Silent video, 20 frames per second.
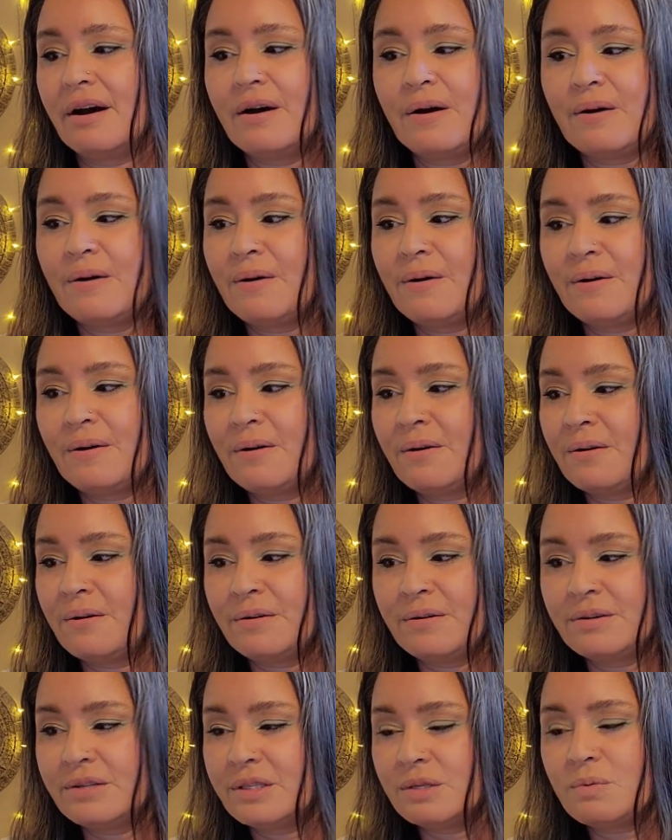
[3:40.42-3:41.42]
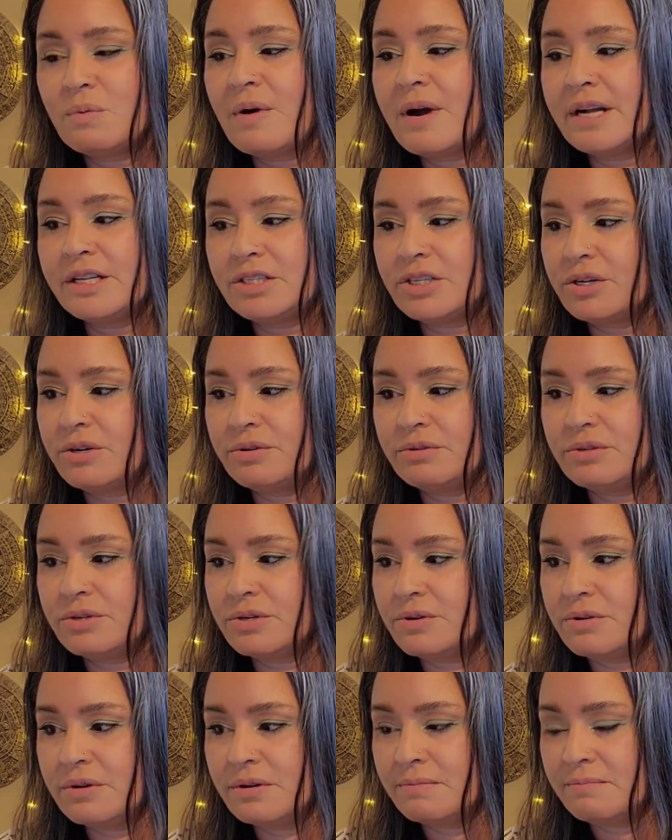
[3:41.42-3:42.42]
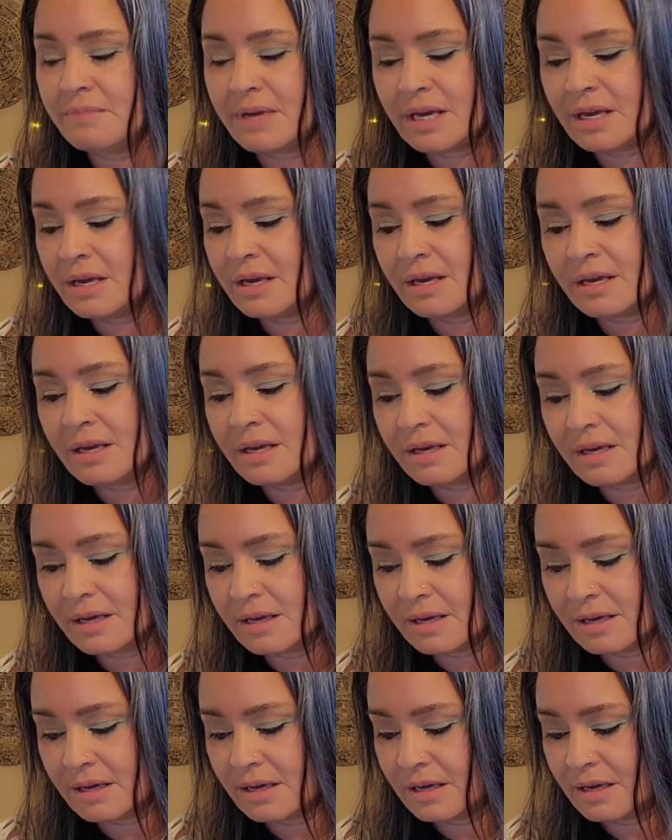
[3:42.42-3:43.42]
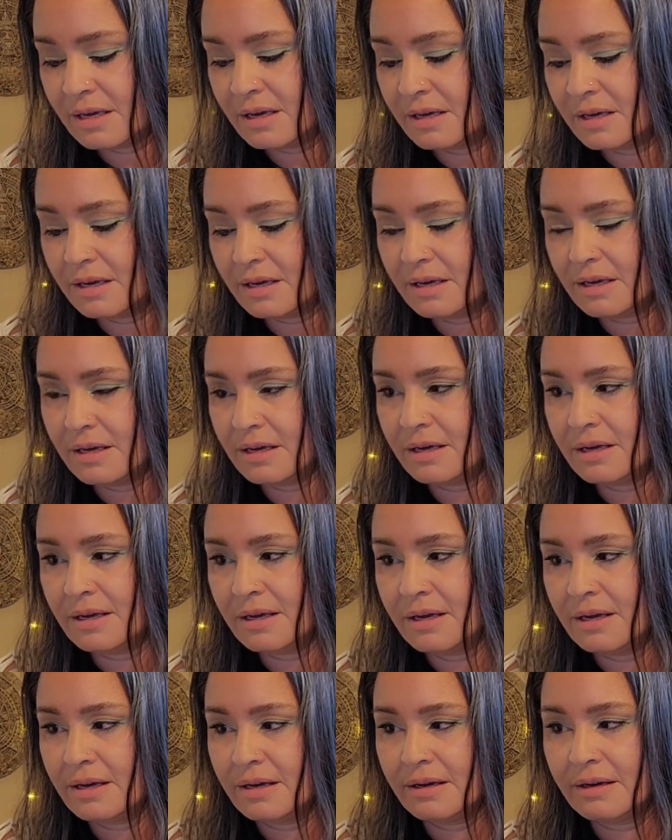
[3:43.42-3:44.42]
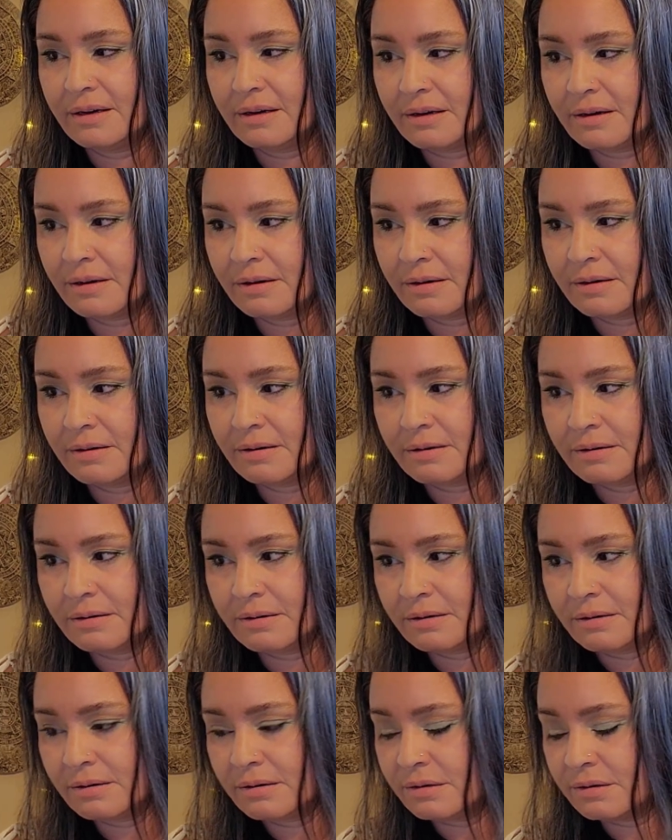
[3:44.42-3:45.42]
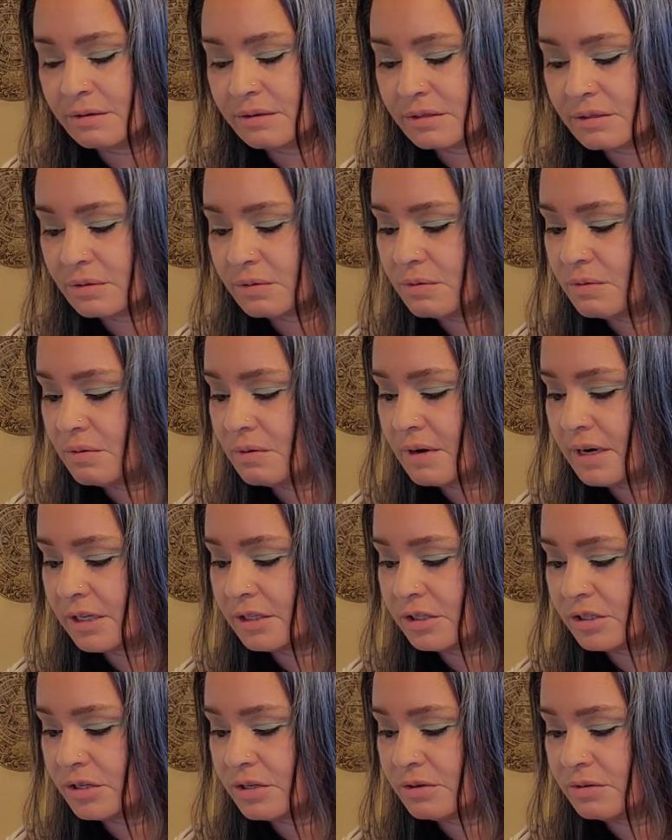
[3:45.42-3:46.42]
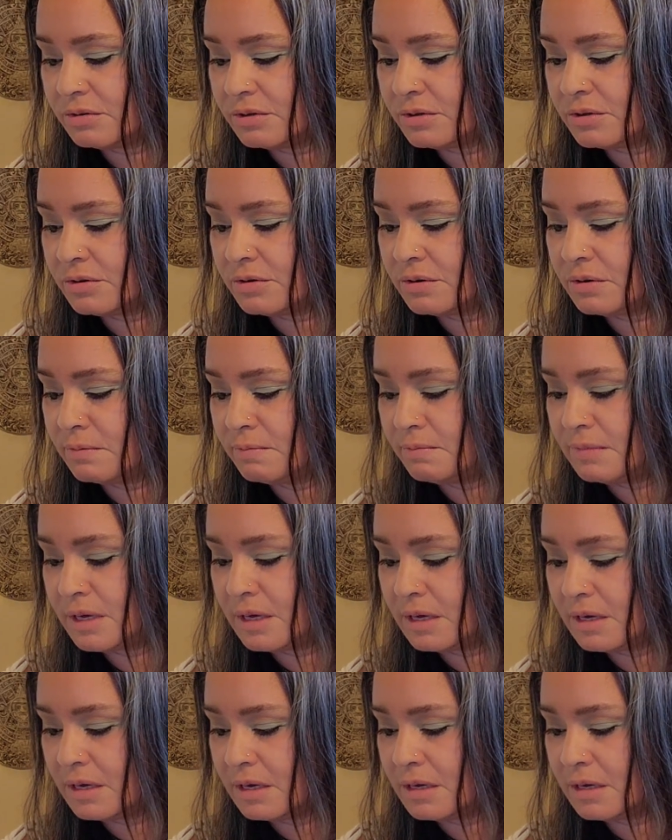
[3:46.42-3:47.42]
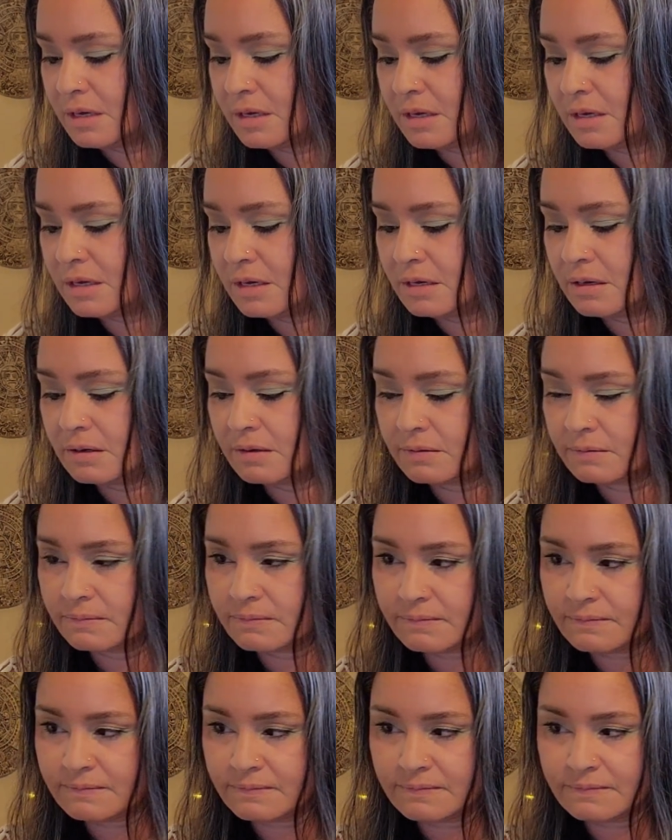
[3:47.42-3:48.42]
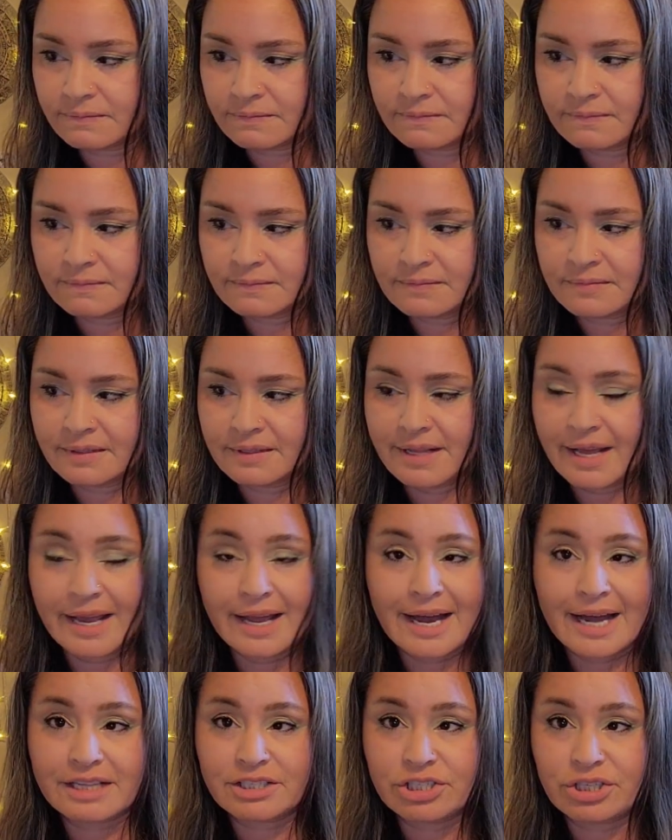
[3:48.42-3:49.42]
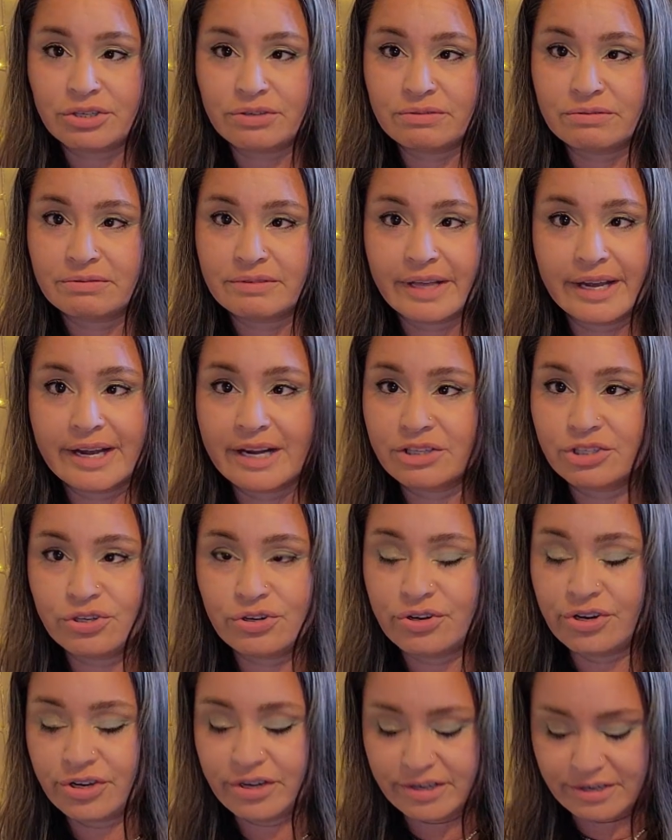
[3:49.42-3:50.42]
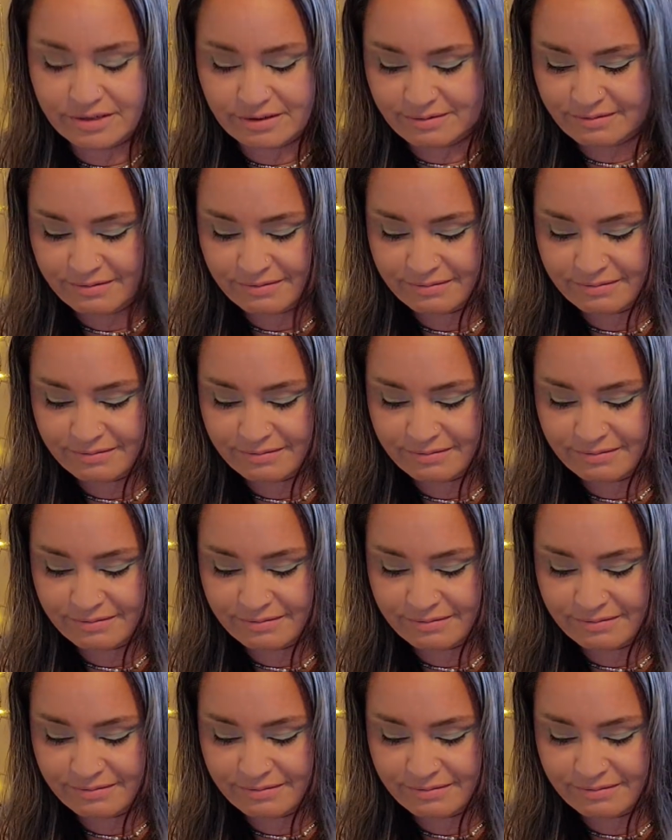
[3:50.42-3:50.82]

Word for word: Oh, it's what you do to me. Oh, it's what you do to me. They got you. They got you good.